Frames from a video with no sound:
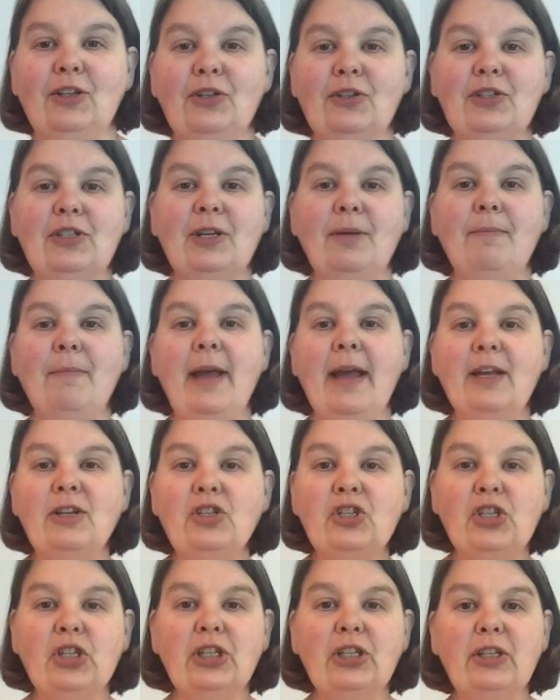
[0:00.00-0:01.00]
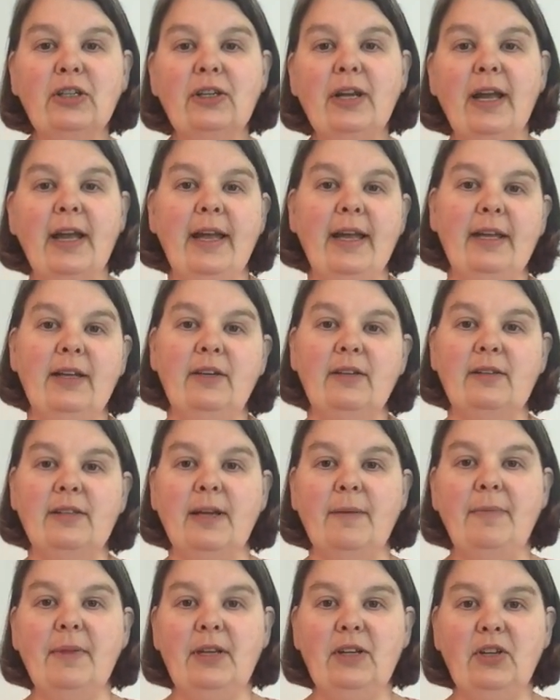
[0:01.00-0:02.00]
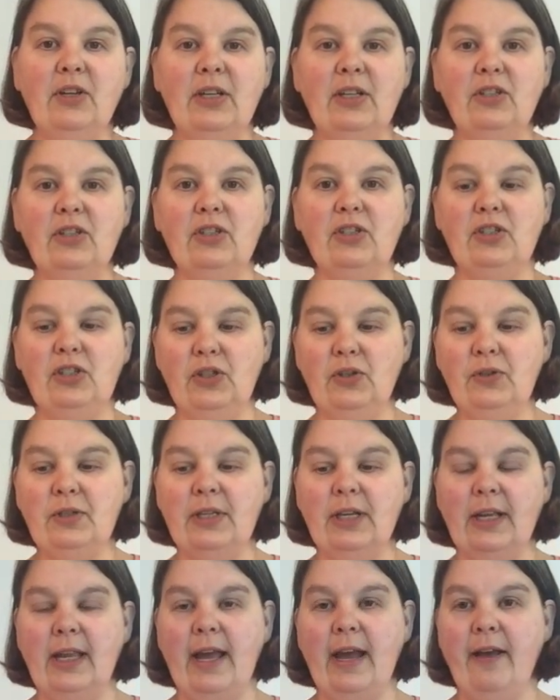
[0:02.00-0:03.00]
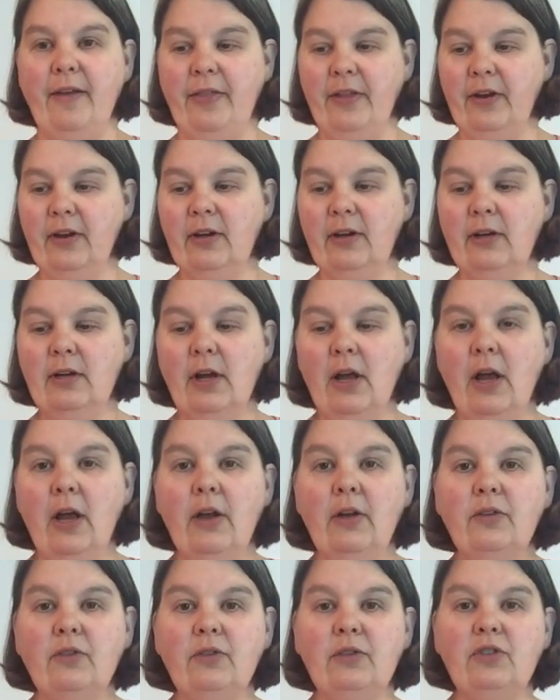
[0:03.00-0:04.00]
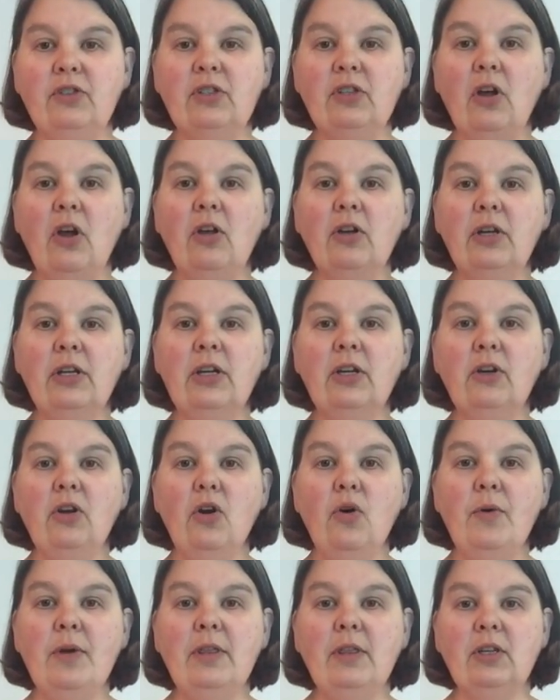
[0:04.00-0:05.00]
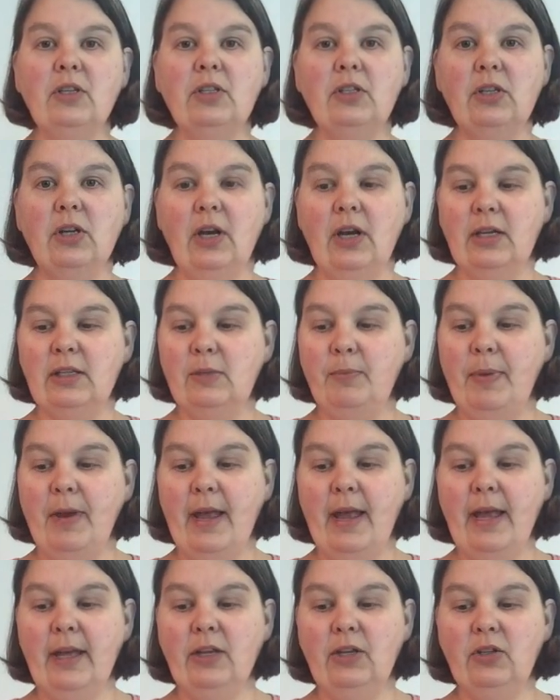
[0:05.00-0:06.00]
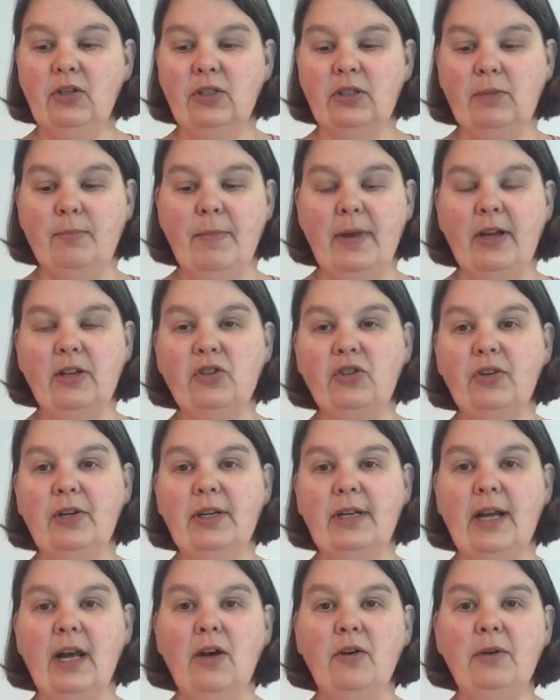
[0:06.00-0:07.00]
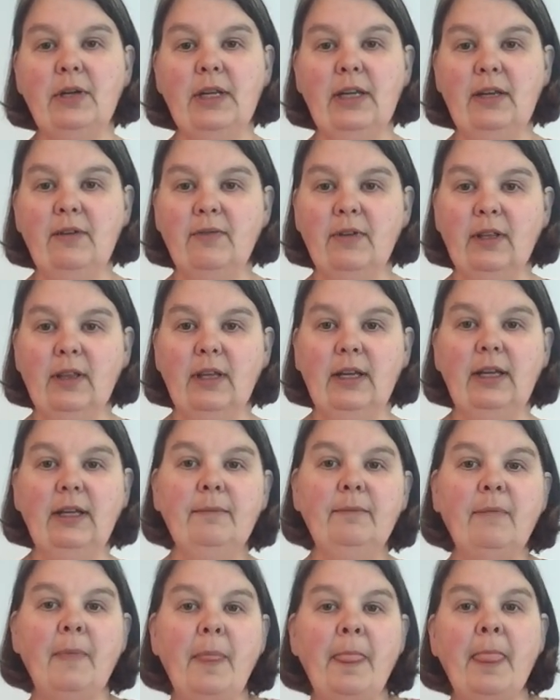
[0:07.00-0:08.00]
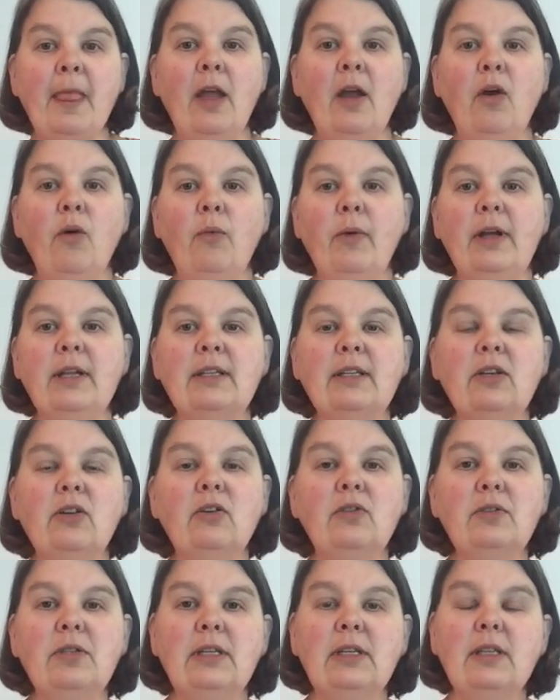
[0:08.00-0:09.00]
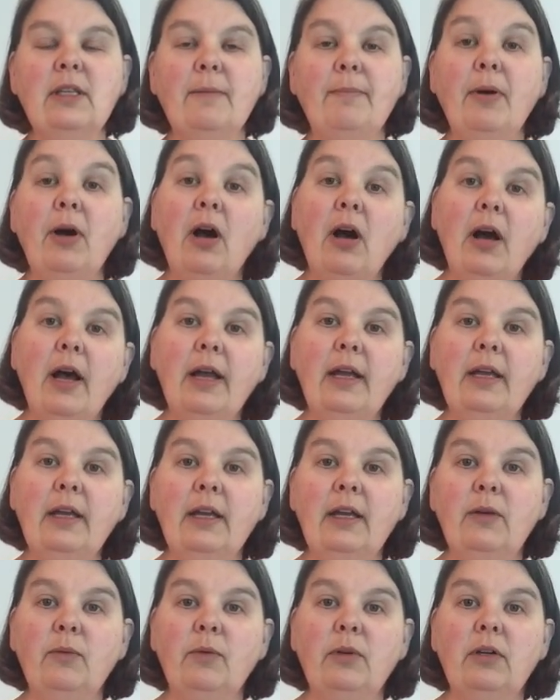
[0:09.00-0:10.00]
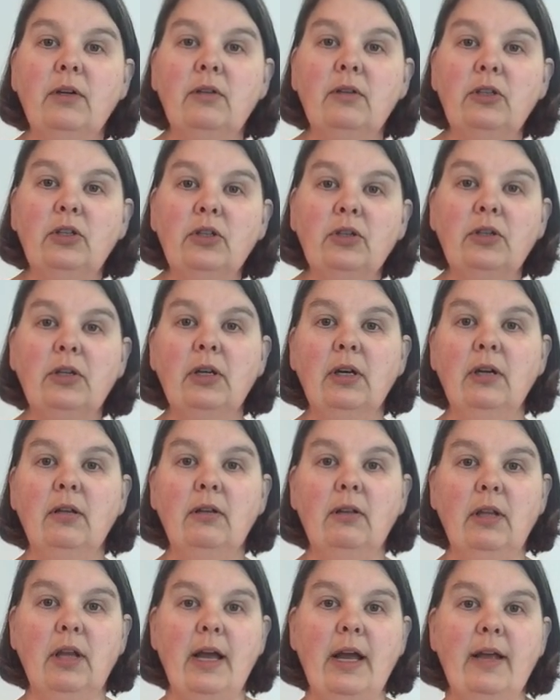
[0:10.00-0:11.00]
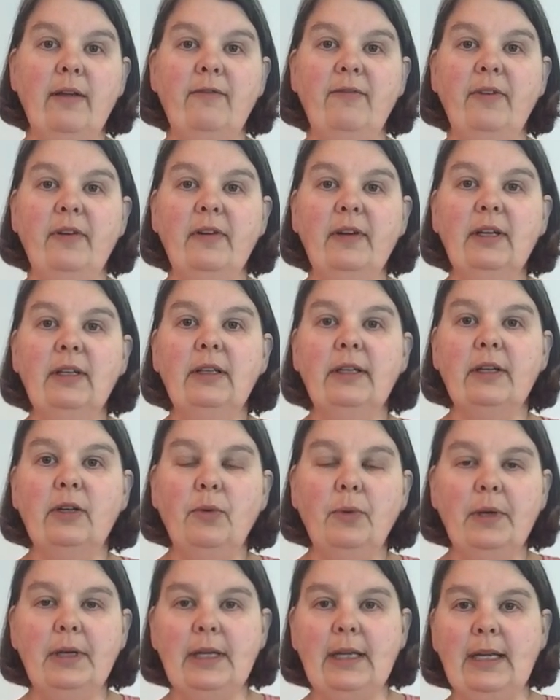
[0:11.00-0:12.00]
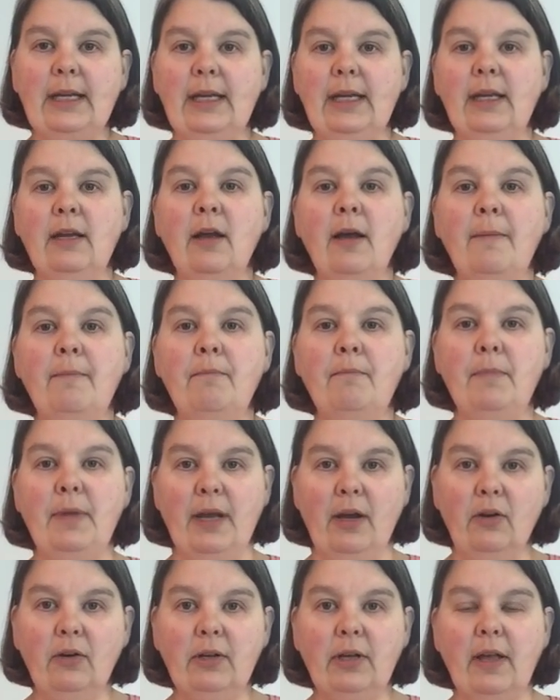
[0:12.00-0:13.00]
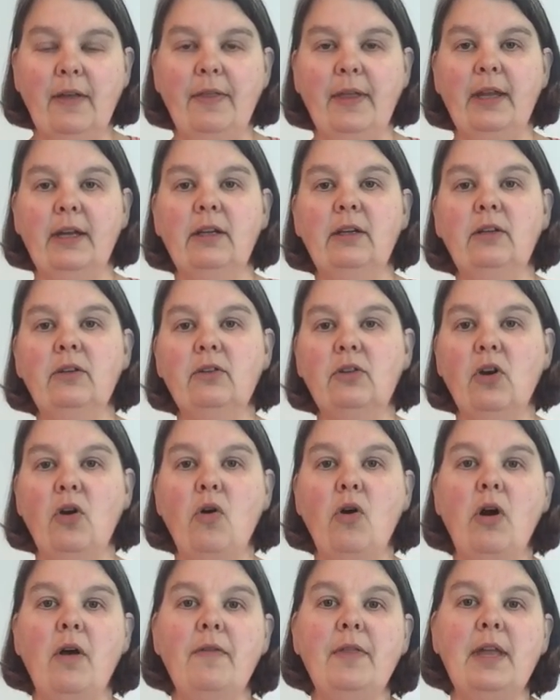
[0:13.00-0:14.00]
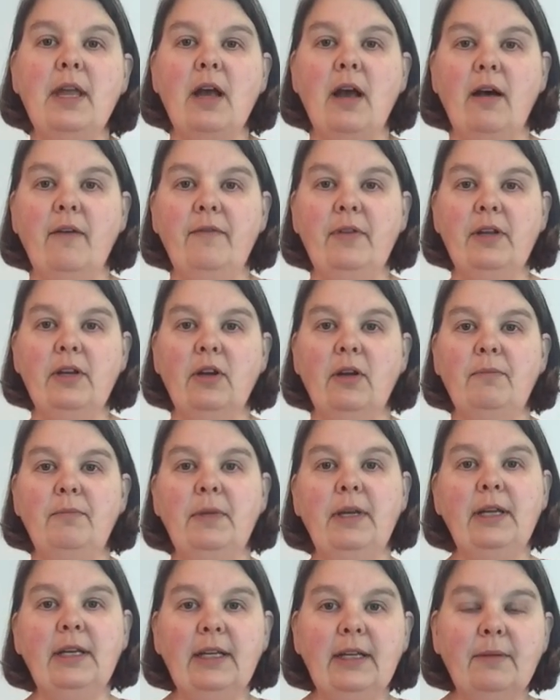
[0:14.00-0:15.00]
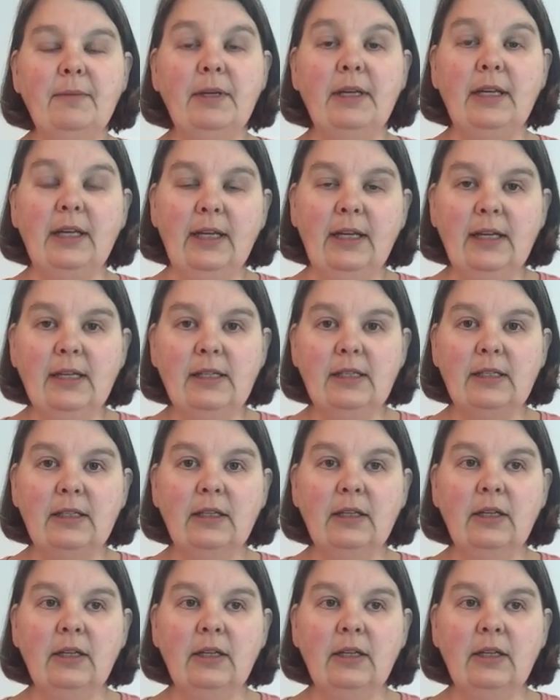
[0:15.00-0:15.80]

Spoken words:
learn to measure, and something you can just do together. So it's just all going to go in the saucepan. You just measure it out evenly. Once it goes in the pot, it will look like very liquidy milk, and then it'll go on the oven on medium heat